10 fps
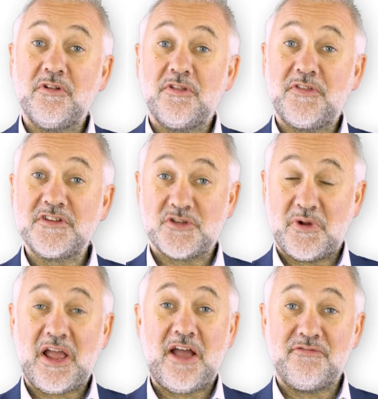of the things that
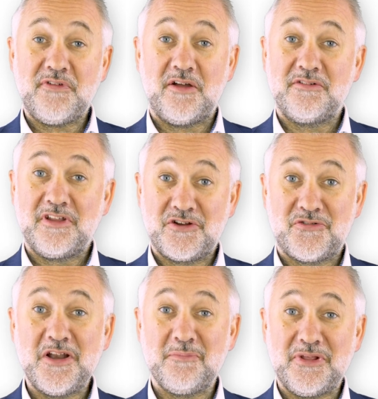we have found
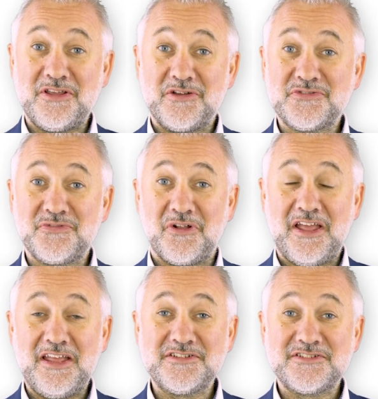incredibly useful
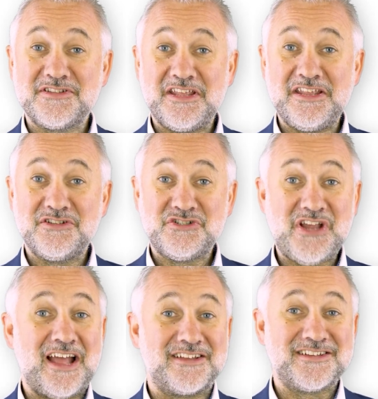is the
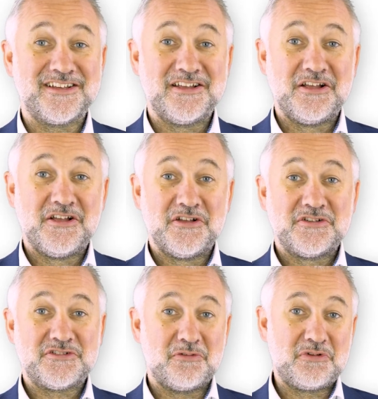chat.
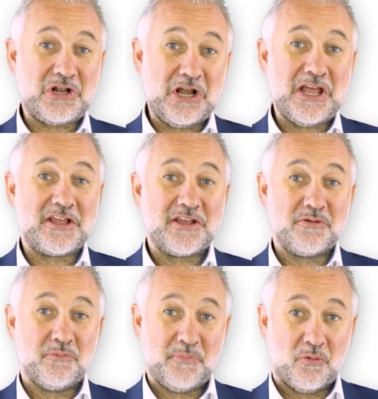So Click,
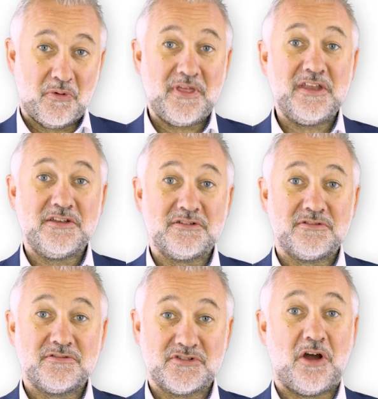built within
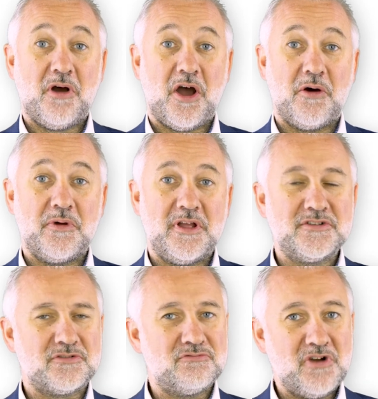Zoho,
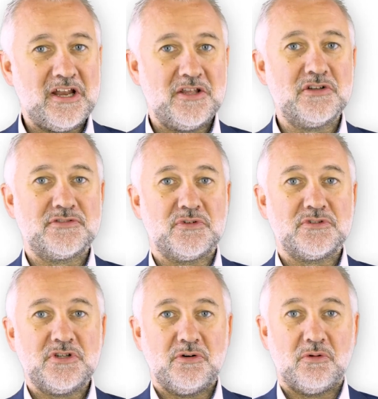is a really useful
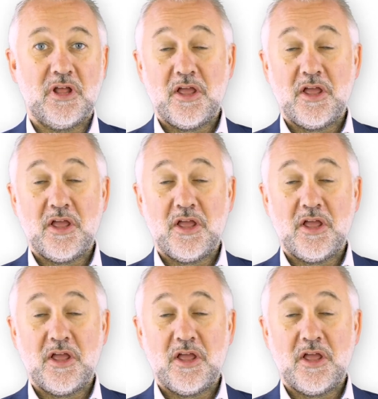tool.